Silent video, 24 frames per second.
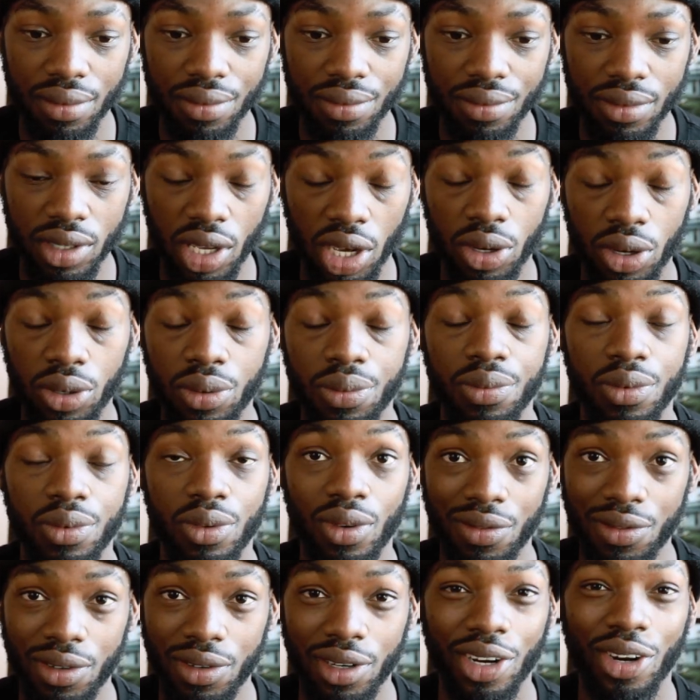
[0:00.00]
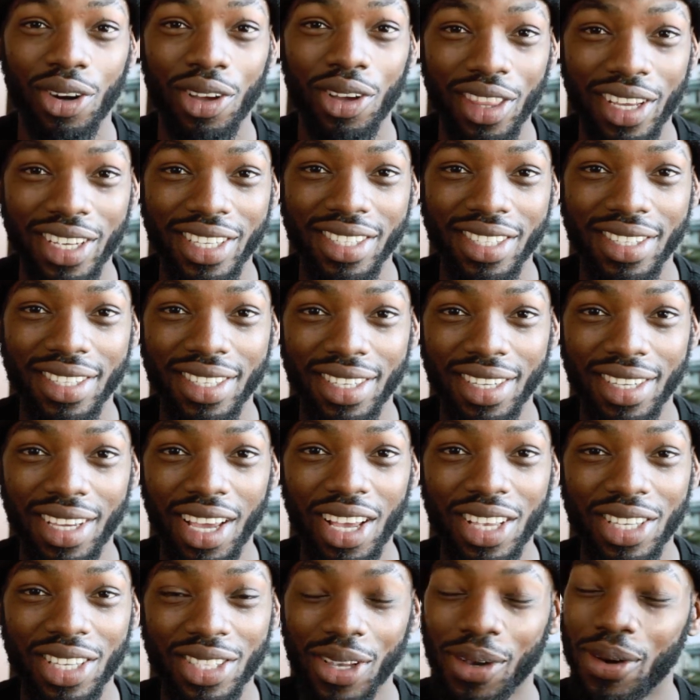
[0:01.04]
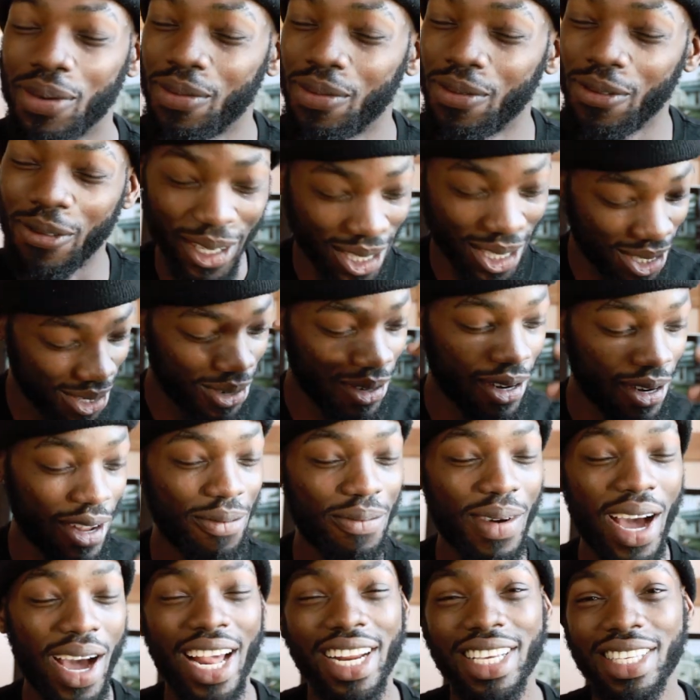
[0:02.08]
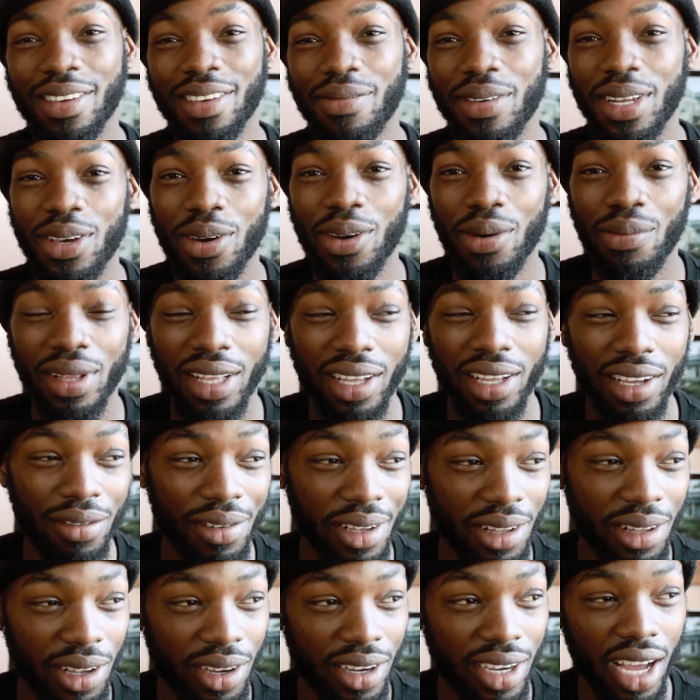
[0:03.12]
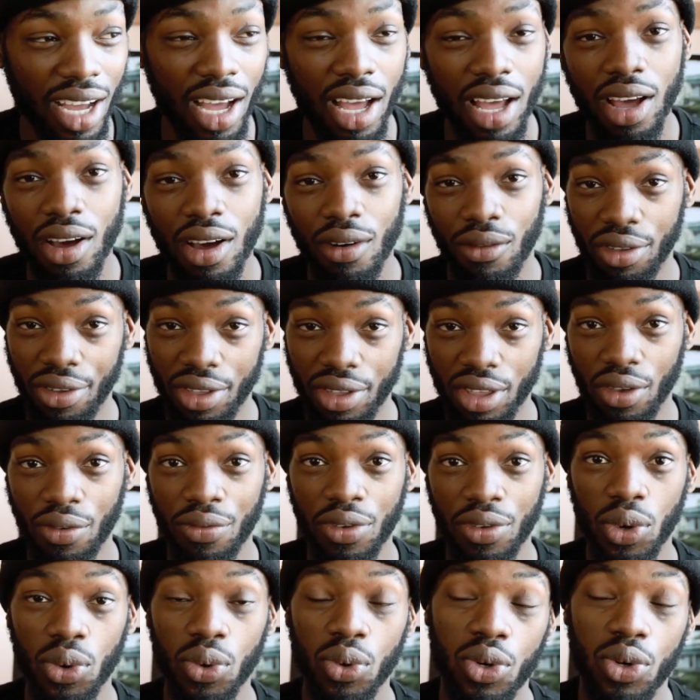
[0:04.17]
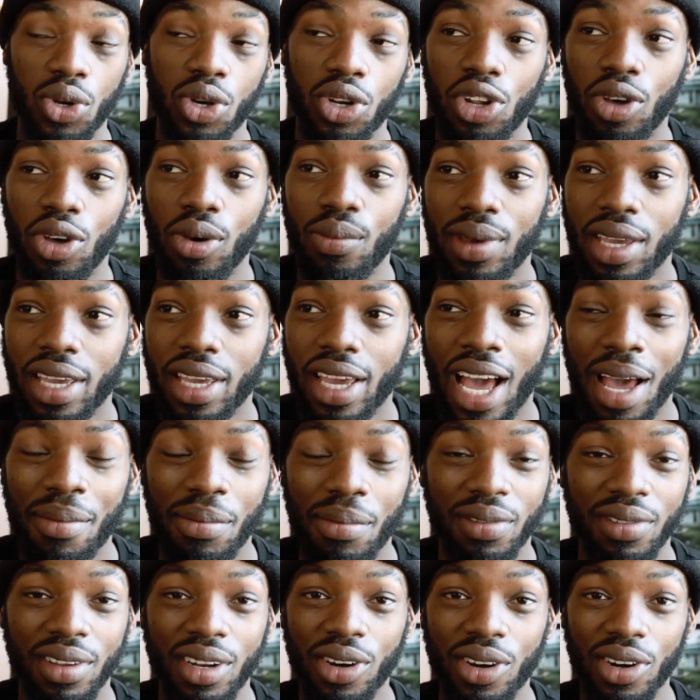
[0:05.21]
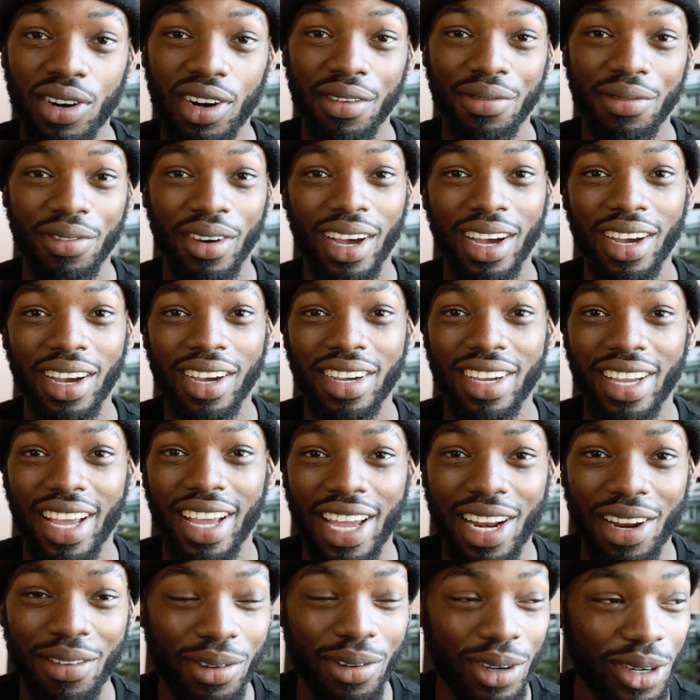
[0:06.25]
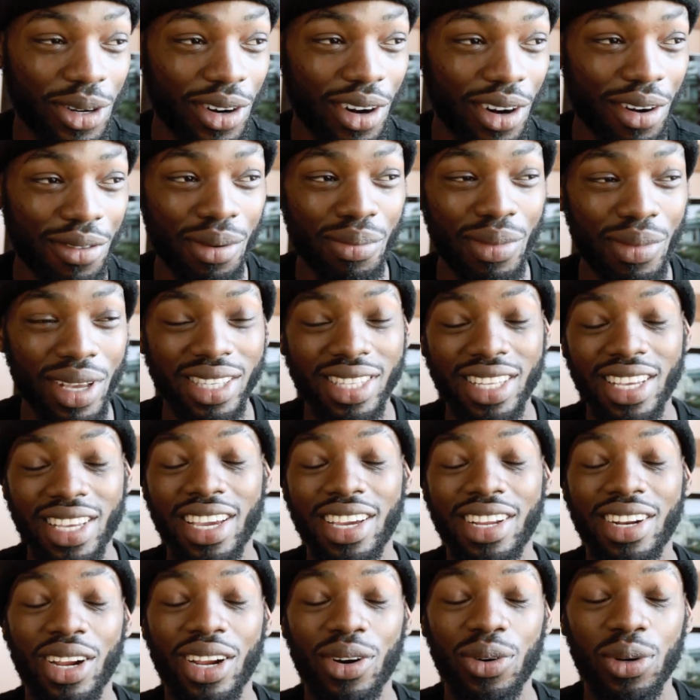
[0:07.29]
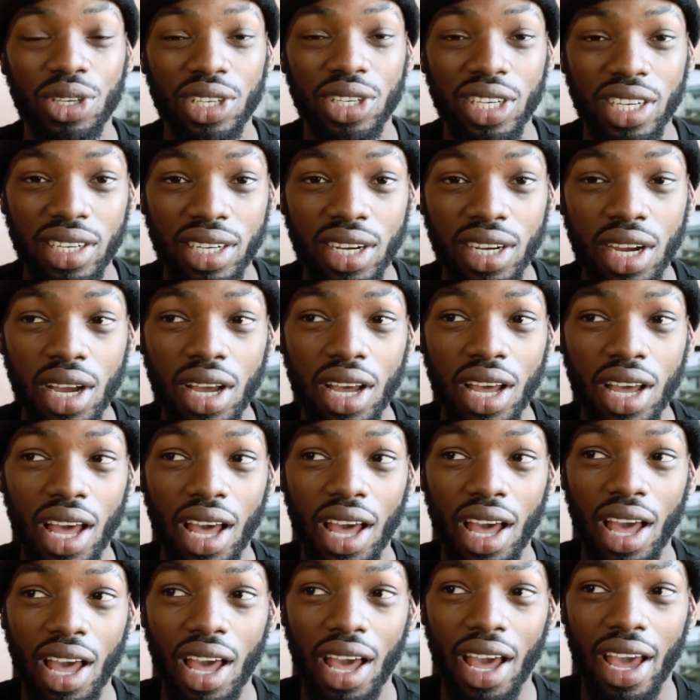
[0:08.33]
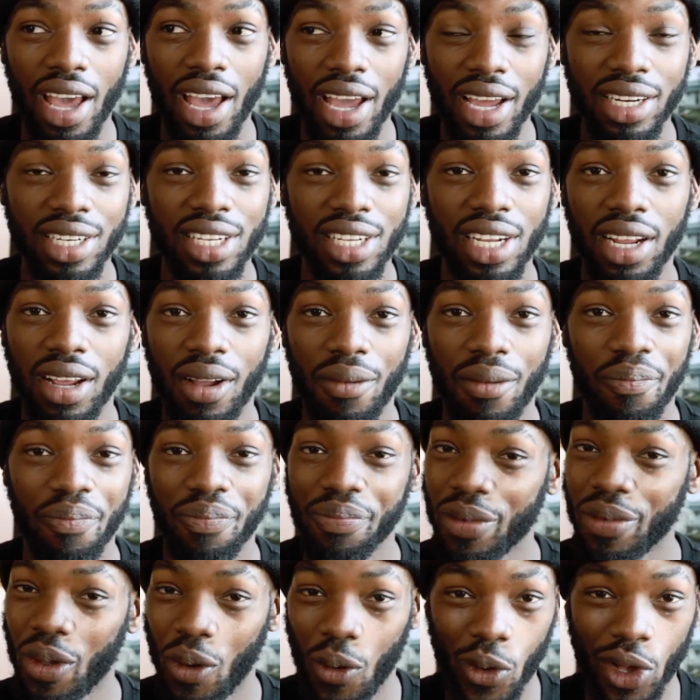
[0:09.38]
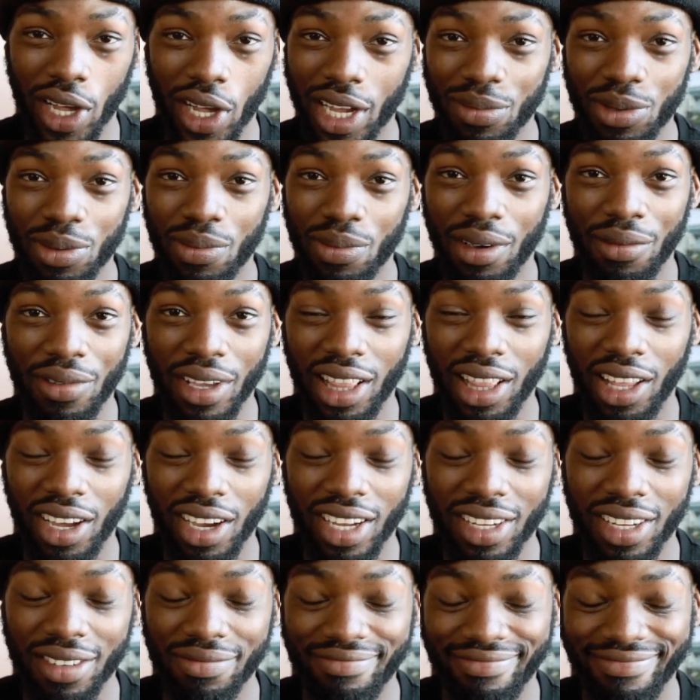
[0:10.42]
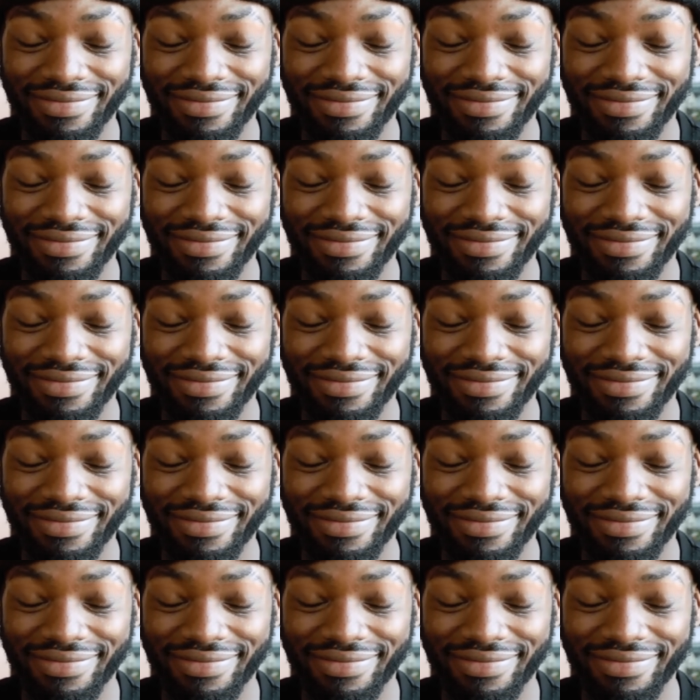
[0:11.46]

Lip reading: yo, you have to record this. So, what's good, everybody? It's a video vlog. For those of you who don't know me, I'm a videographer and photographer based here in Arusha. And welcome to my vlog.